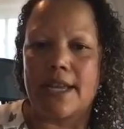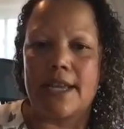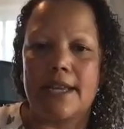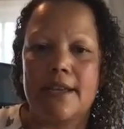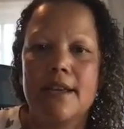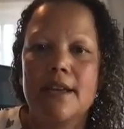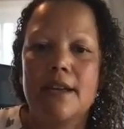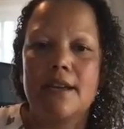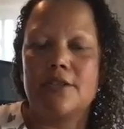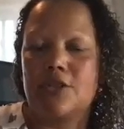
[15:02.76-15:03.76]
a
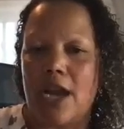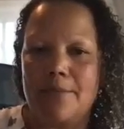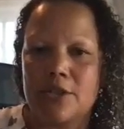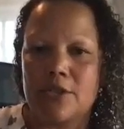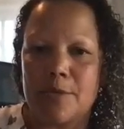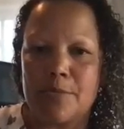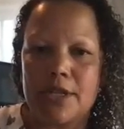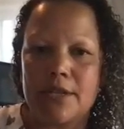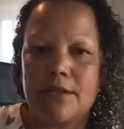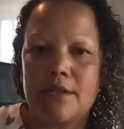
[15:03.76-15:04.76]
job
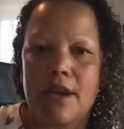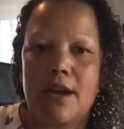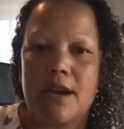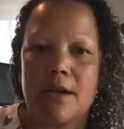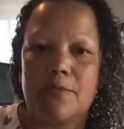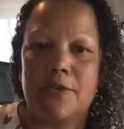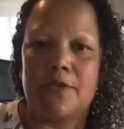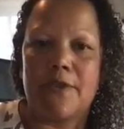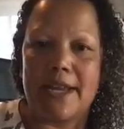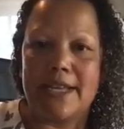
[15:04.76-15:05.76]
description for
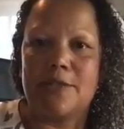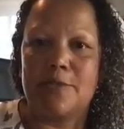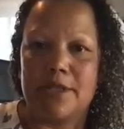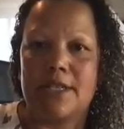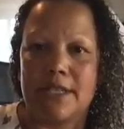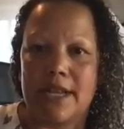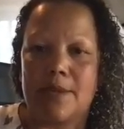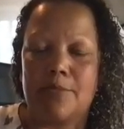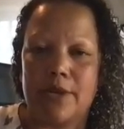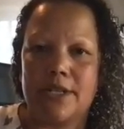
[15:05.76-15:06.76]
finance, business, and
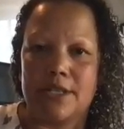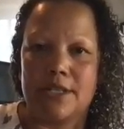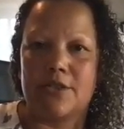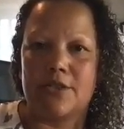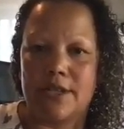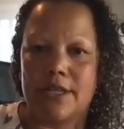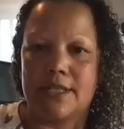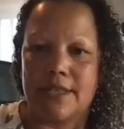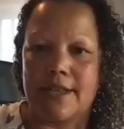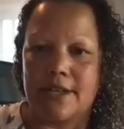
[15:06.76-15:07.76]
operations so that you can
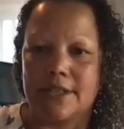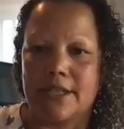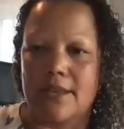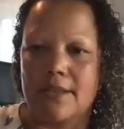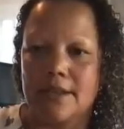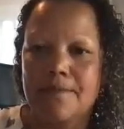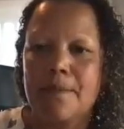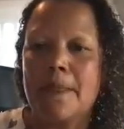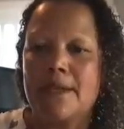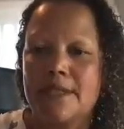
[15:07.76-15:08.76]
see that all together.
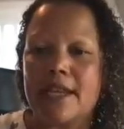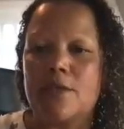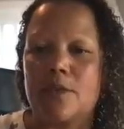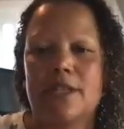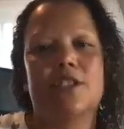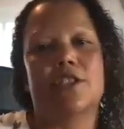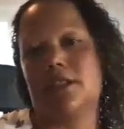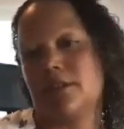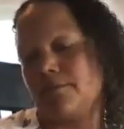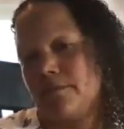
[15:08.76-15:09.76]
Second one is
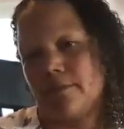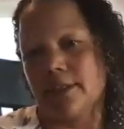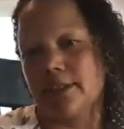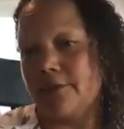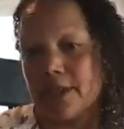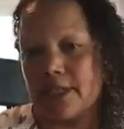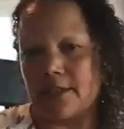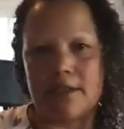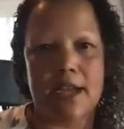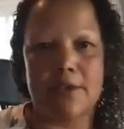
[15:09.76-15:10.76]
just a leaflet,
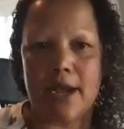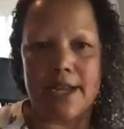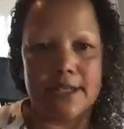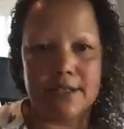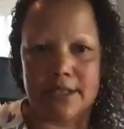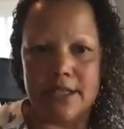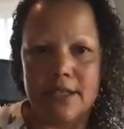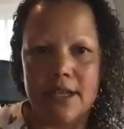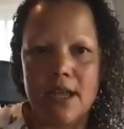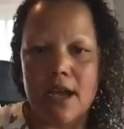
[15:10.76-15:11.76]
ironically,
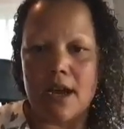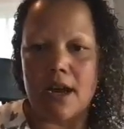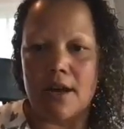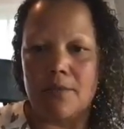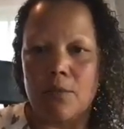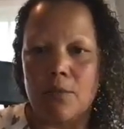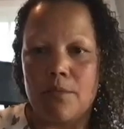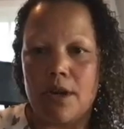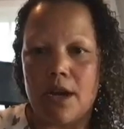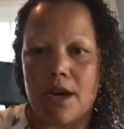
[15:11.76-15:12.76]
from
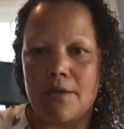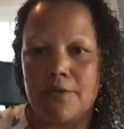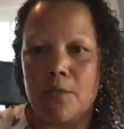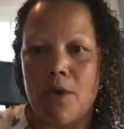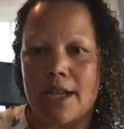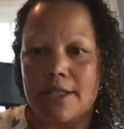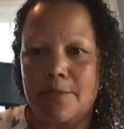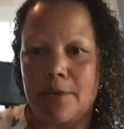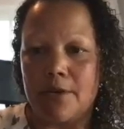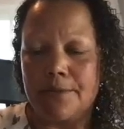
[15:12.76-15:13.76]

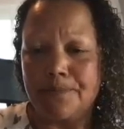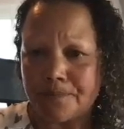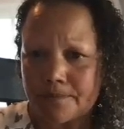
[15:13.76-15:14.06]
WASBO,